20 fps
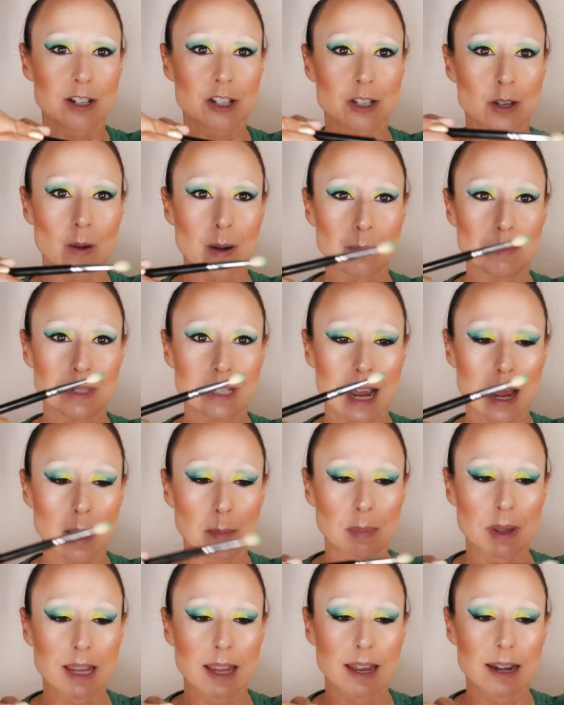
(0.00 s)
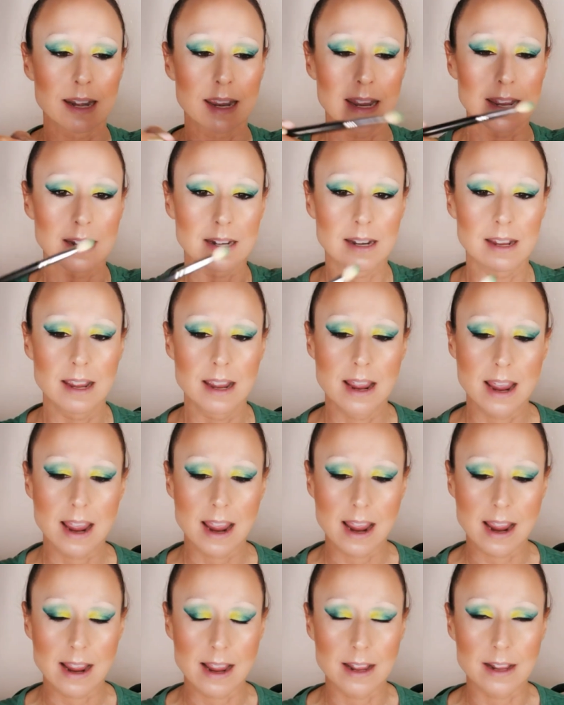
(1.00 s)
So I'm tapping it in
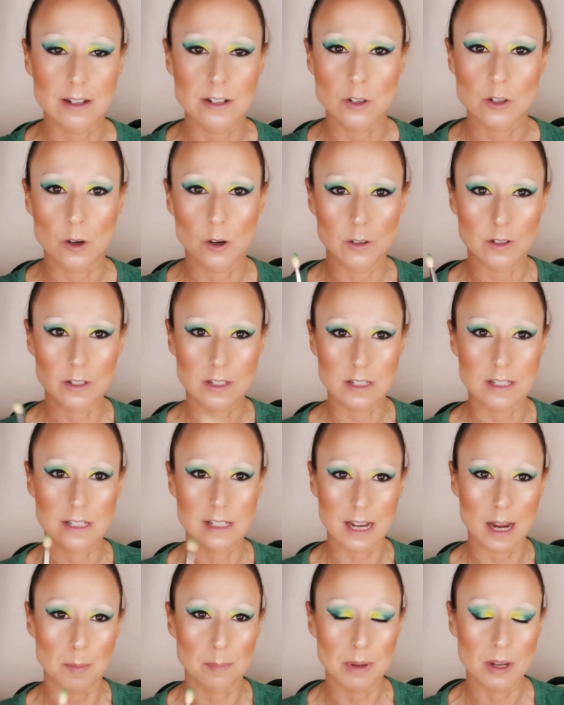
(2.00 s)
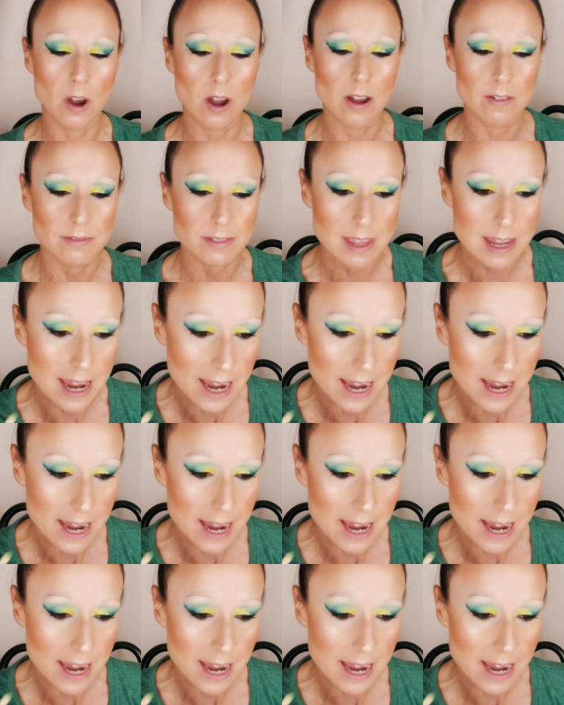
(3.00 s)
and tapping off the